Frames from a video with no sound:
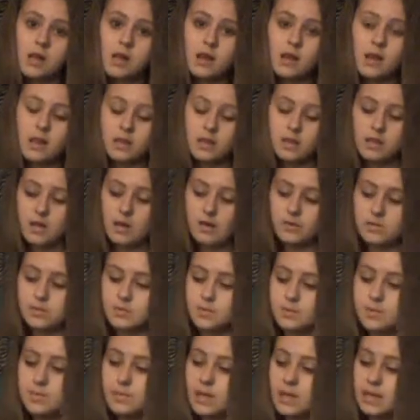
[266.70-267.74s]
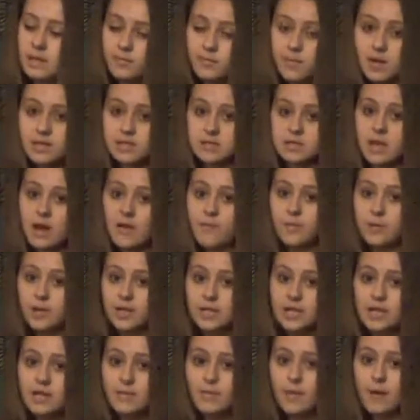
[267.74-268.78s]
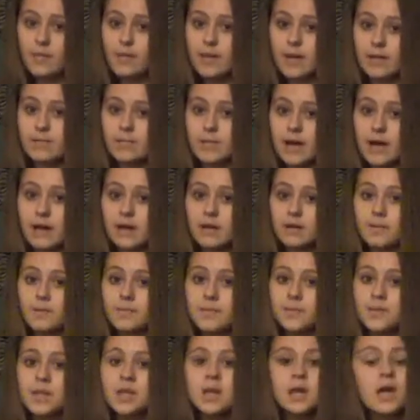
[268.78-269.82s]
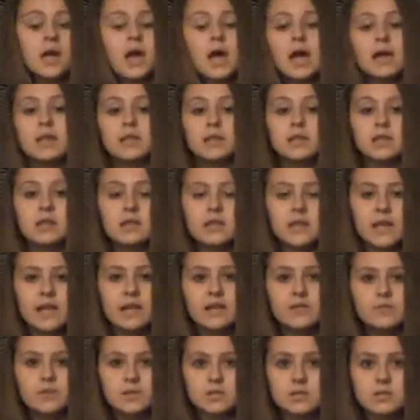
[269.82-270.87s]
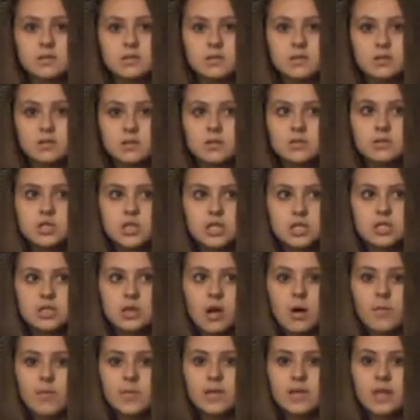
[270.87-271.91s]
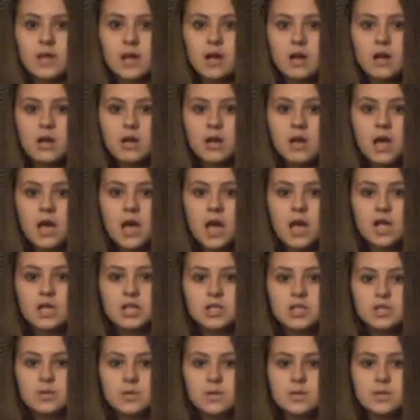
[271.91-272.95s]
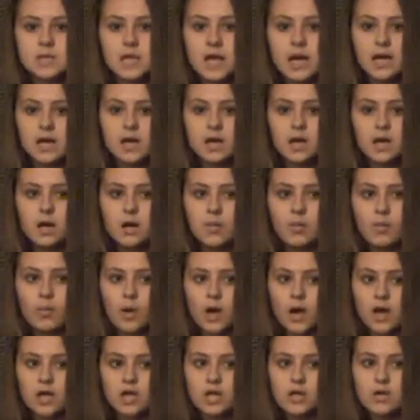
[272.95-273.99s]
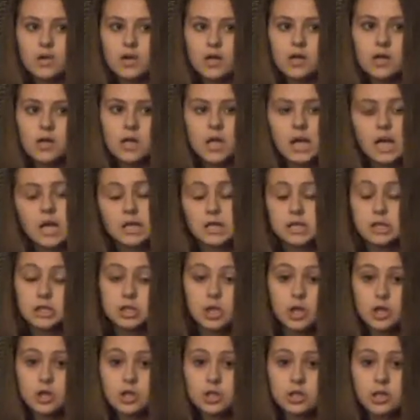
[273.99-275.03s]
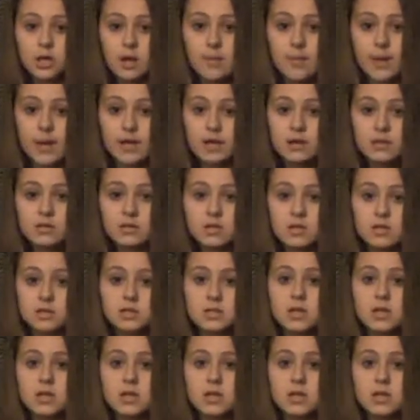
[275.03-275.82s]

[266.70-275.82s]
And then I was getting my stuff, putting it in my backpack. And then the lady was, she saw me there. And she was like, why are you here again? I just told you to go back out there.